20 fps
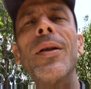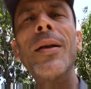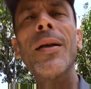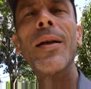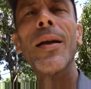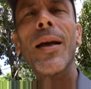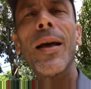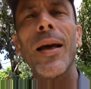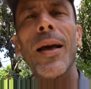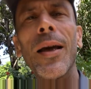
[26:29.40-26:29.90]

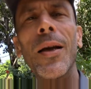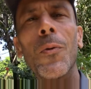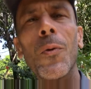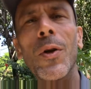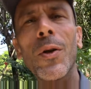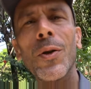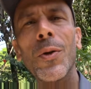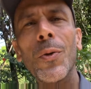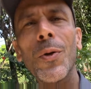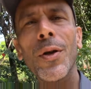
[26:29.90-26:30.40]
and
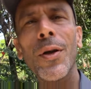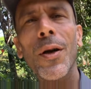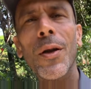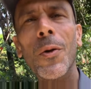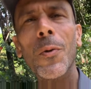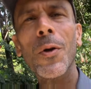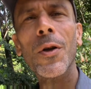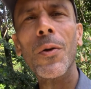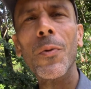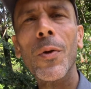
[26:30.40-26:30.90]
we'll do another
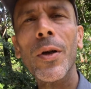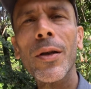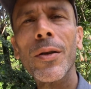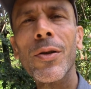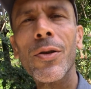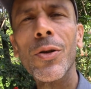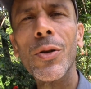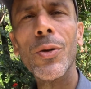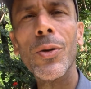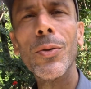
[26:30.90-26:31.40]
one real
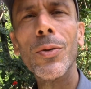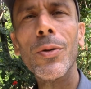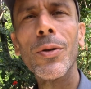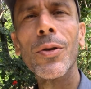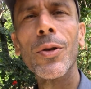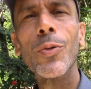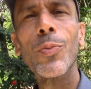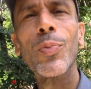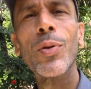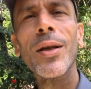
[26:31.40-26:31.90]
soon,
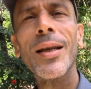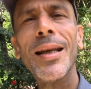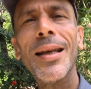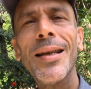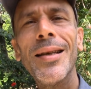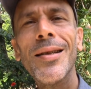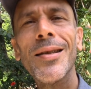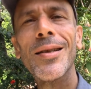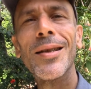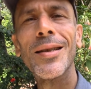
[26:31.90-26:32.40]
so
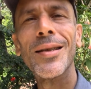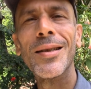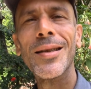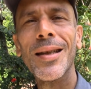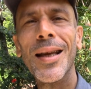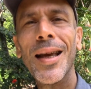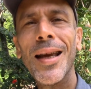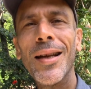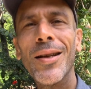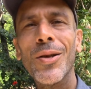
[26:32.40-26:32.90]
please
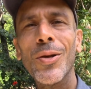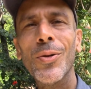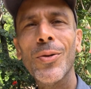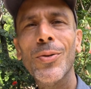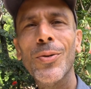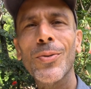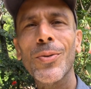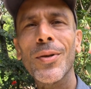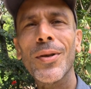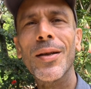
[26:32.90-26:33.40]
stay
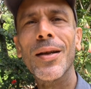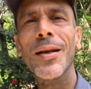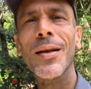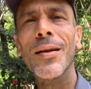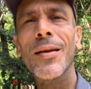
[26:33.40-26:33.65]
tuned.